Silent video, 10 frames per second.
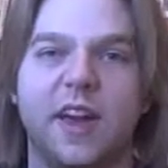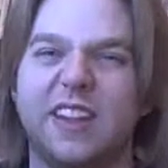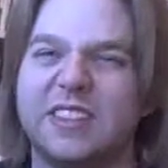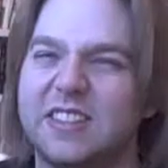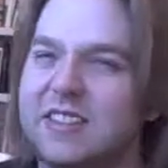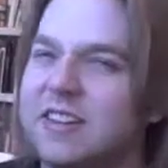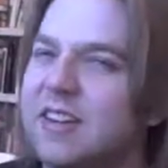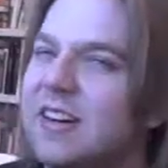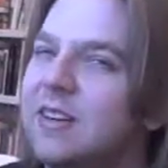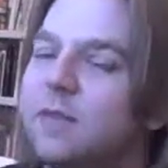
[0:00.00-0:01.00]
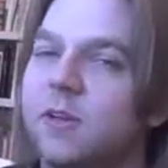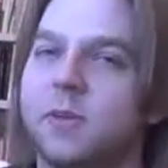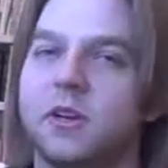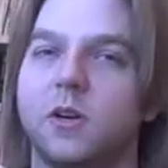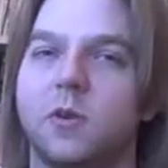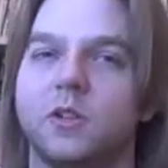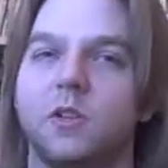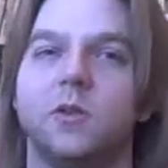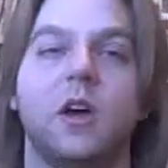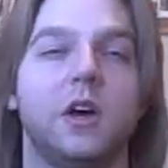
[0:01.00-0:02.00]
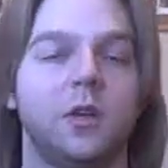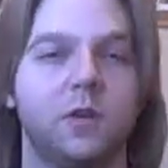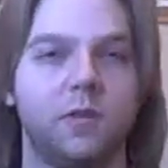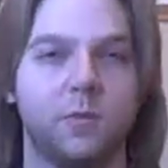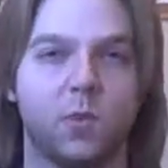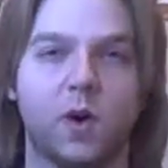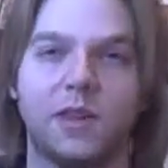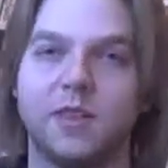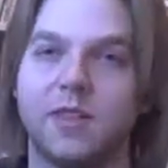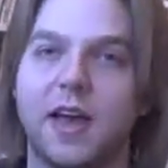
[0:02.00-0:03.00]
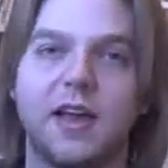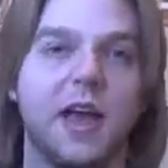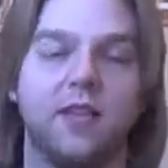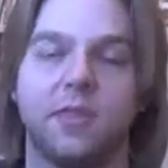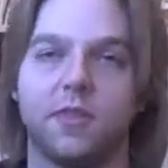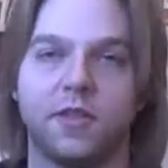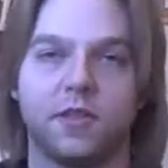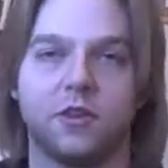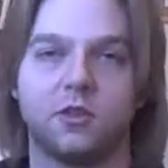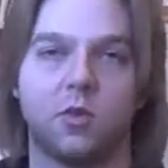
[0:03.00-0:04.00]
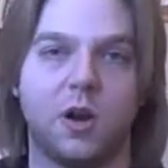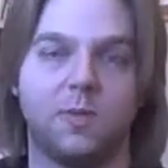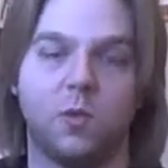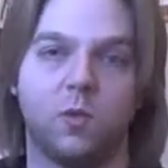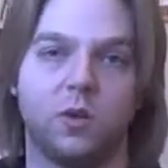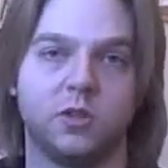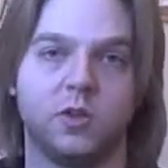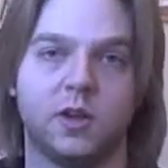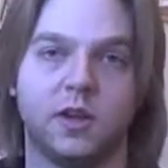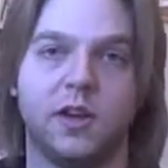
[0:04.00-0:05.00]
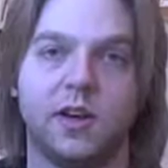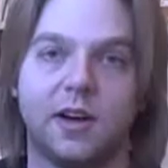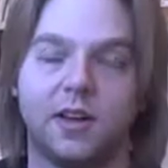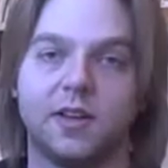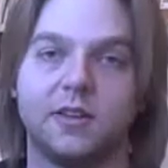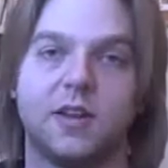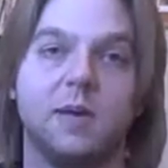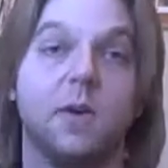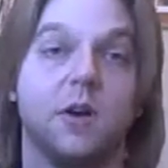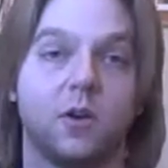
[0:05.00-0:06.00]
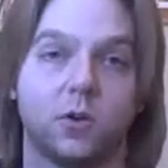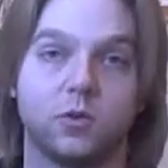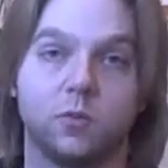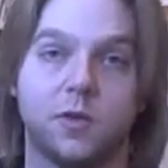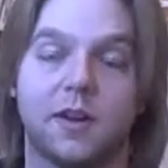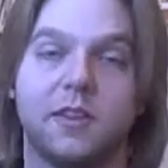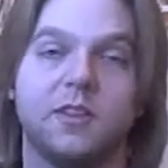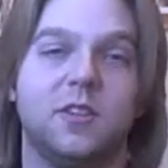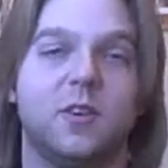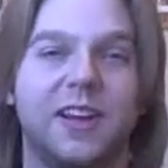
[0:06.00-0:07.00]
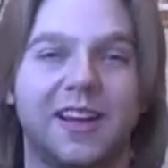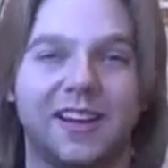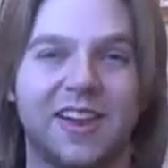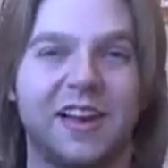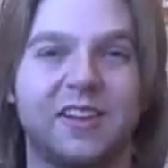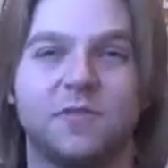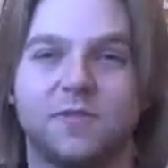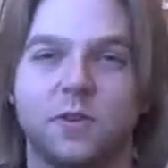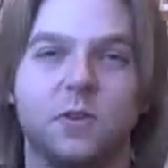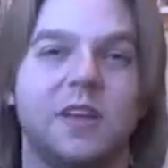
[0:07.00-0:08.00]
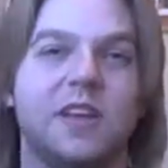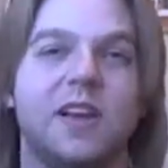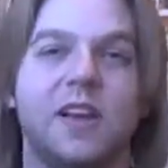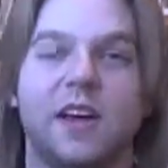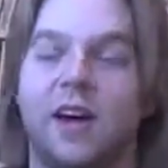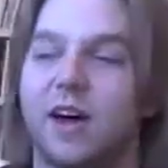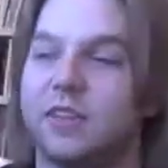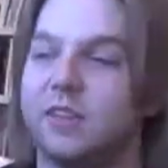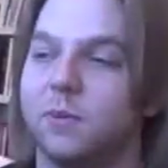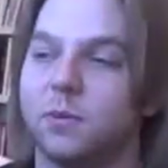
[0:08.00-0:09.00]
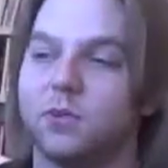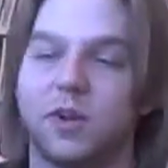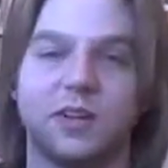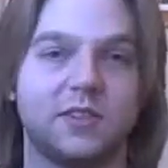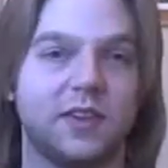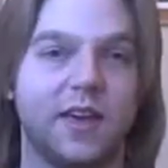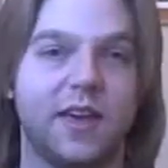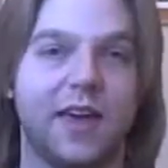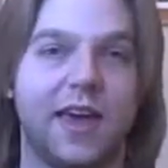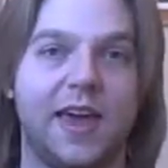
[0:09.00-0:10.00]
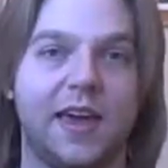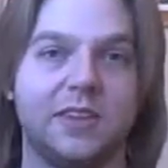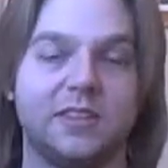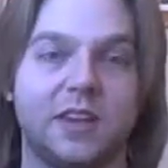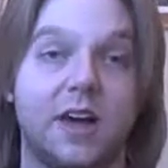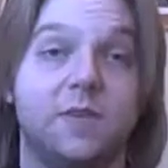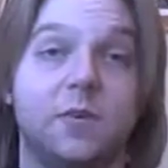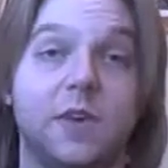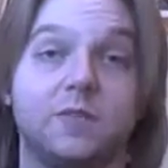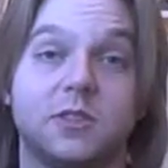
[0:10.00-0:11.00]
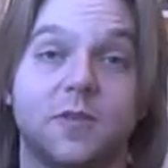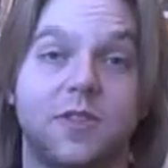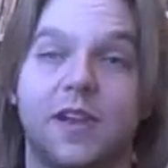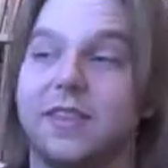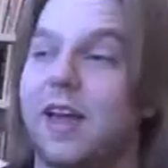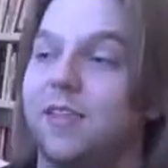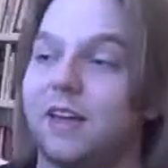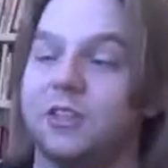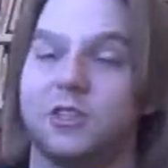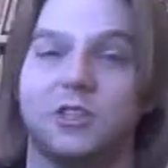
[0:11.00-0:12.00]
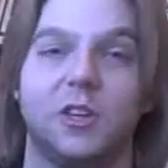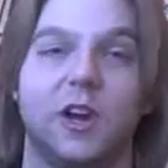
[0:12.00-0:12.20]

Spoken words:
and it's not really meant to go on its own. You give them a wine like that, they'll think that it's crap. They won't want to drink it. A lot of the time, girls will be like this. They like light, fruity, simple drinks, and if you give them something like that, they just